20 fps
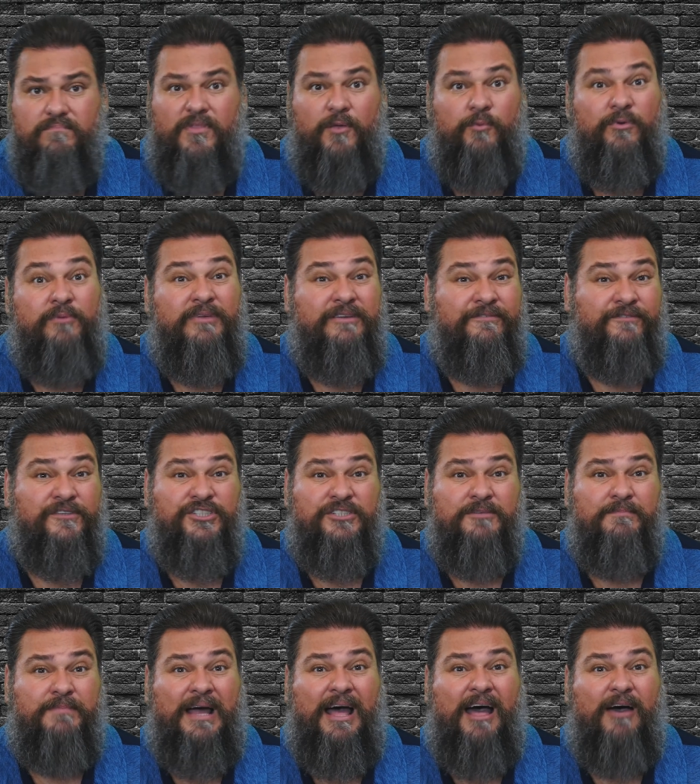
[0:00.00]
We meet for
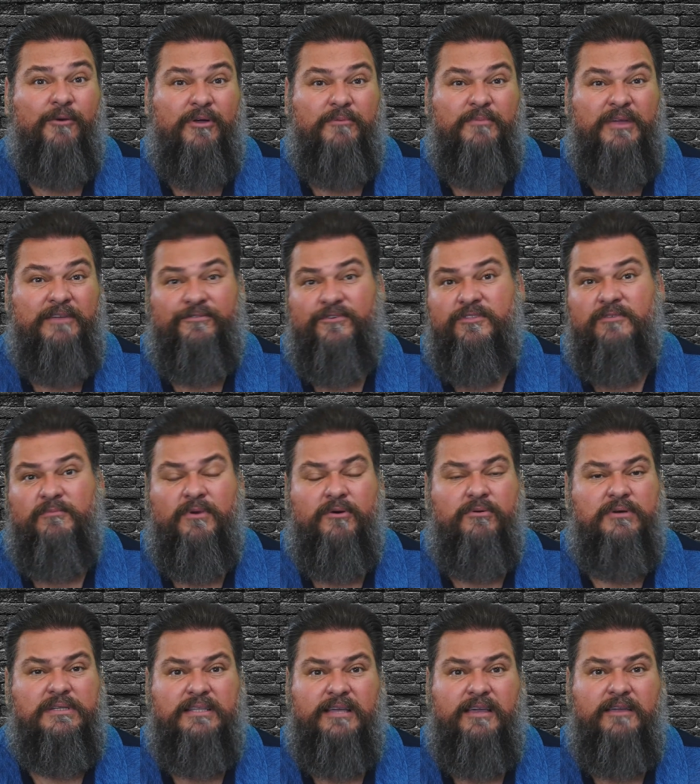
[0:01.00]
Shabbat. We meet for the
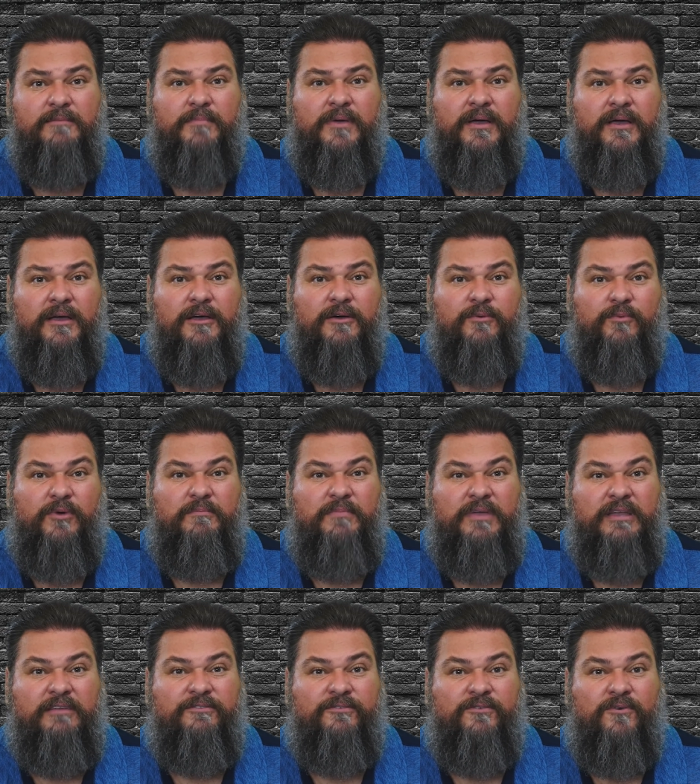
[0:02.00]
Moedim. We
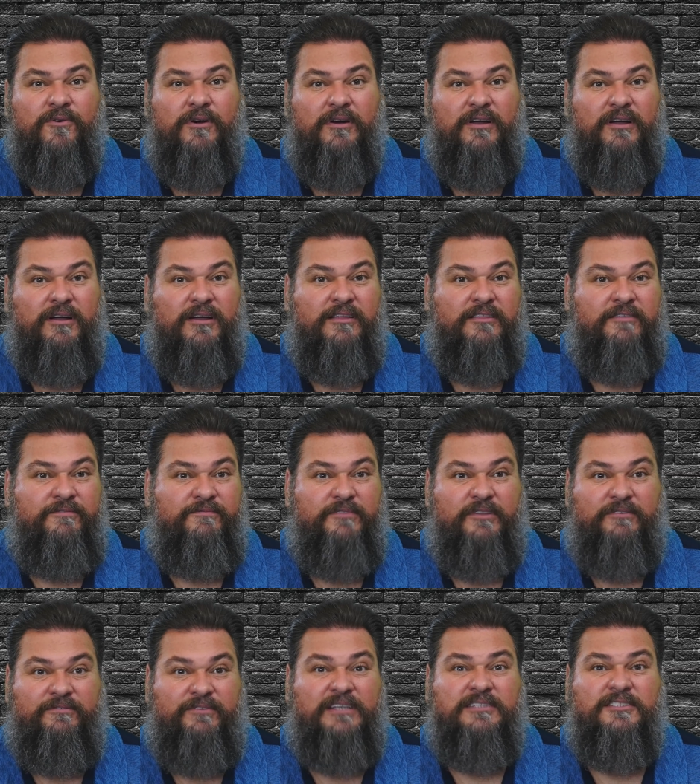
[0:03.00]
meet for uh, the,
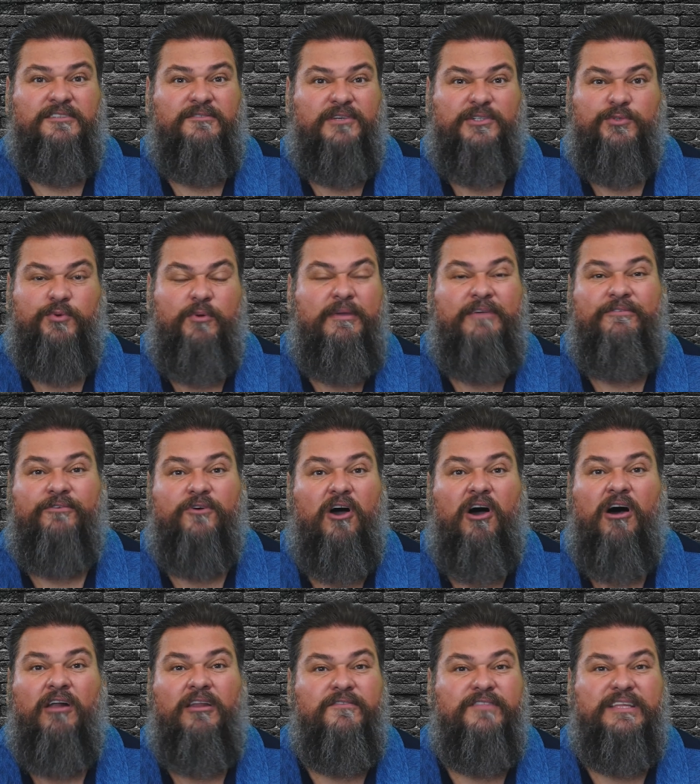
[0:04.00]
the festivals. We meet for
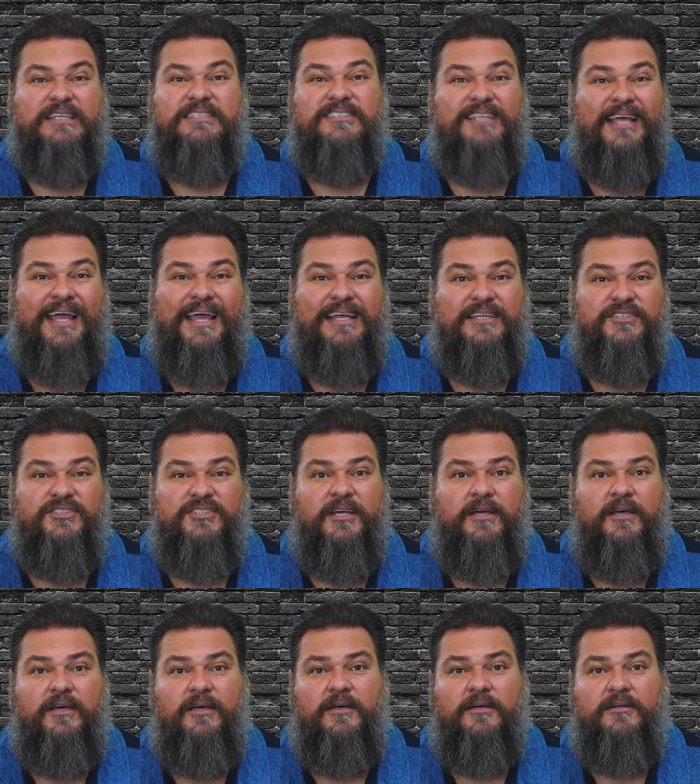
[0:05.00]
all of these things.
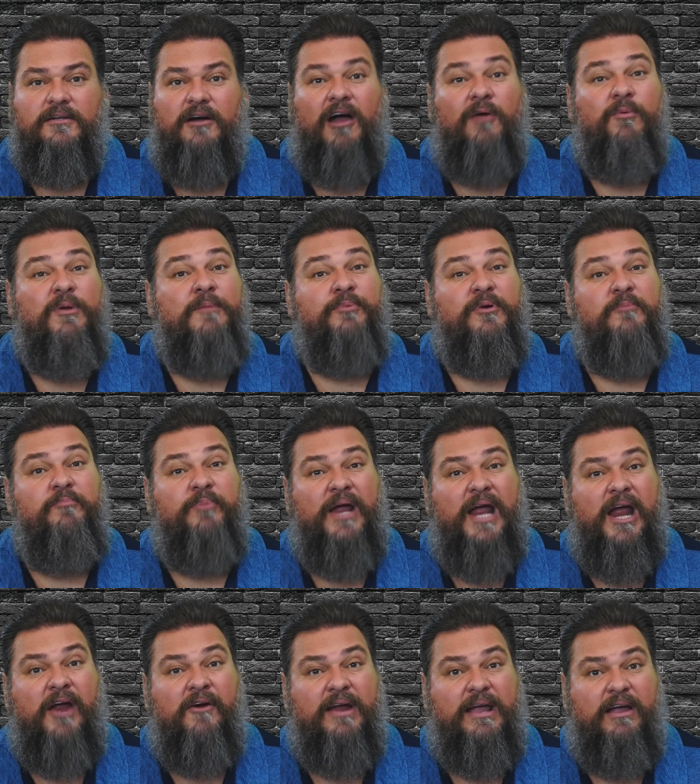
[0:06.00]
Are we
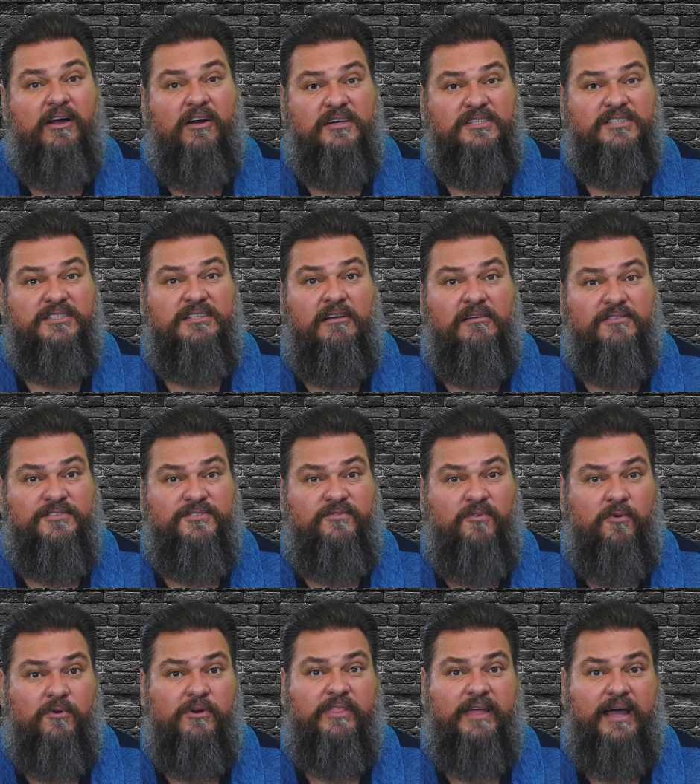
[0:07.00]
preparing ourselves
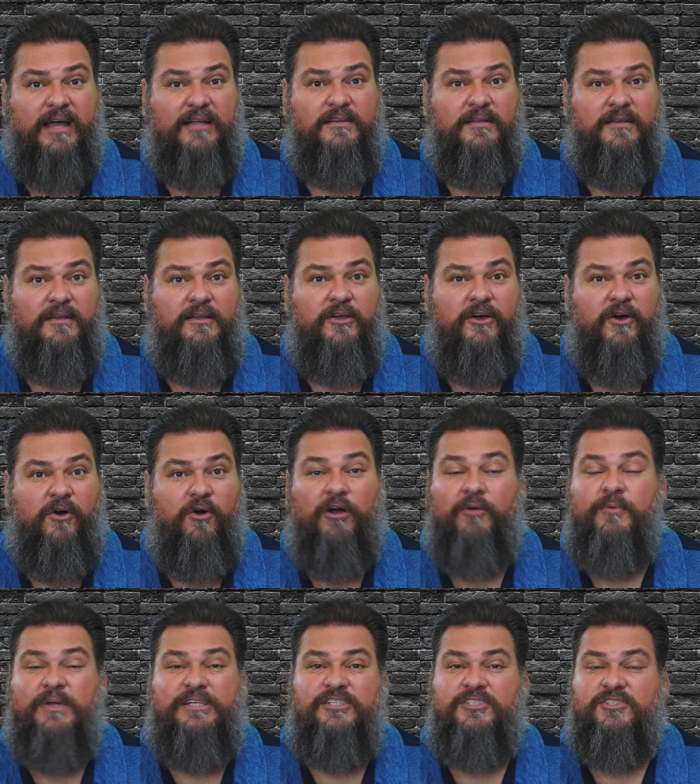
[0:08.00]
for that? Or
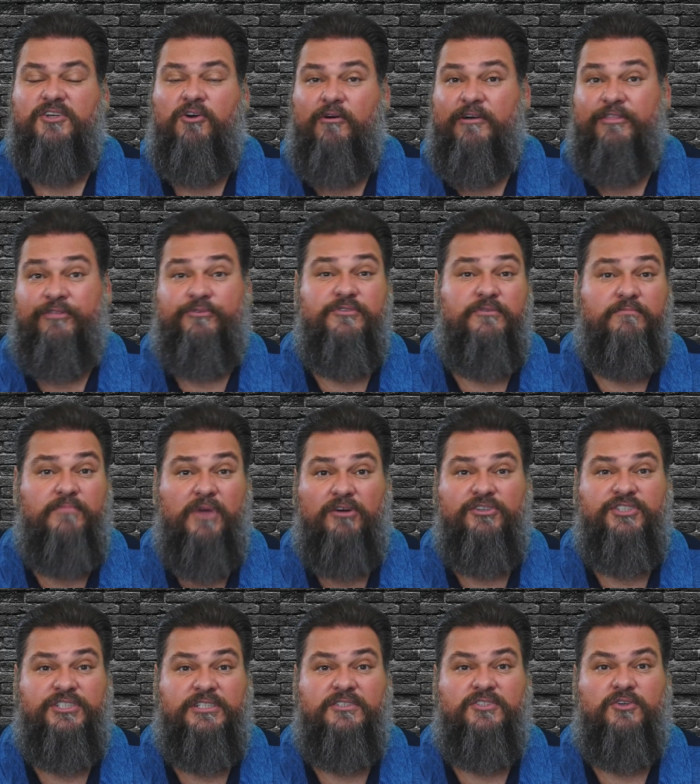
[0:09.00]
are we just going through the
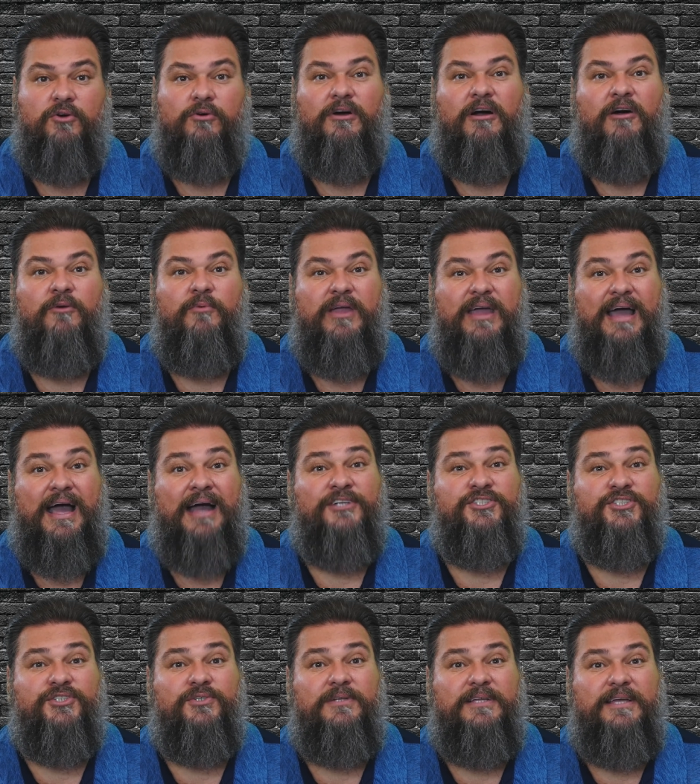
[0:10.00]
motions? Or are we
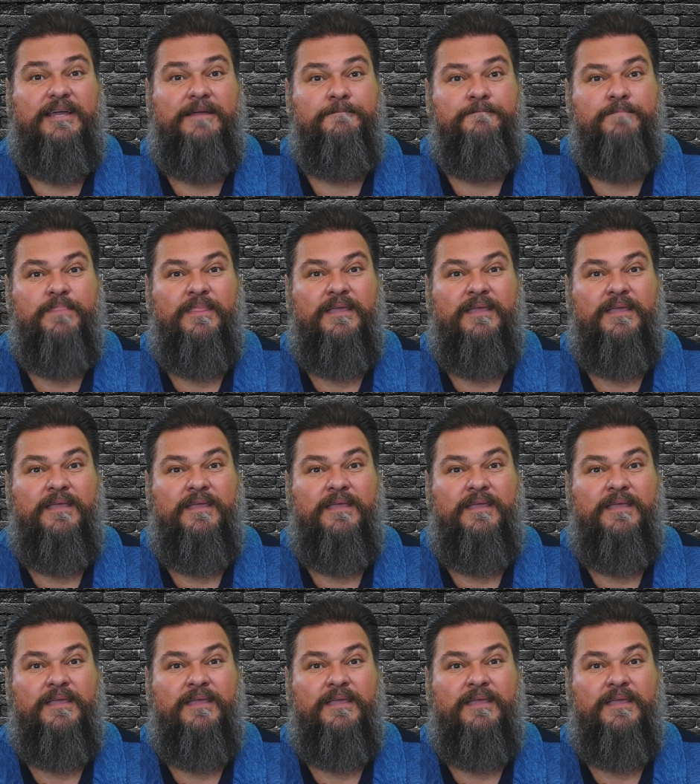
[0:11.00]
actually